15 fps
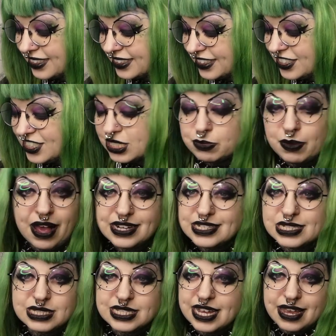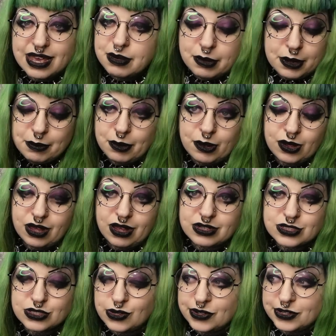I just sit and put
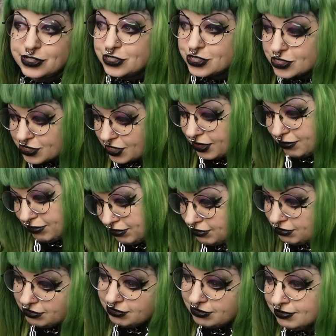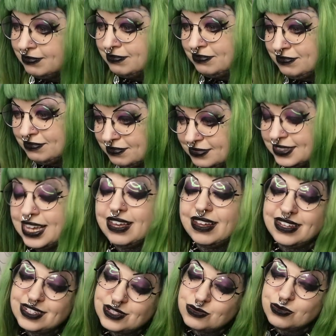podcasts on and just like, and
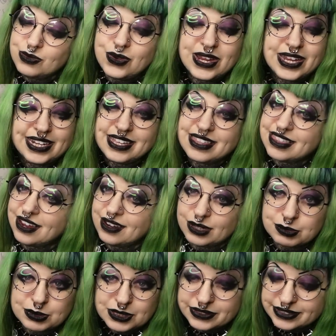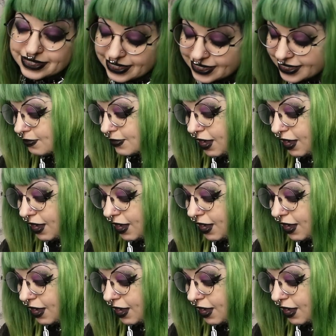it's really therapeutic.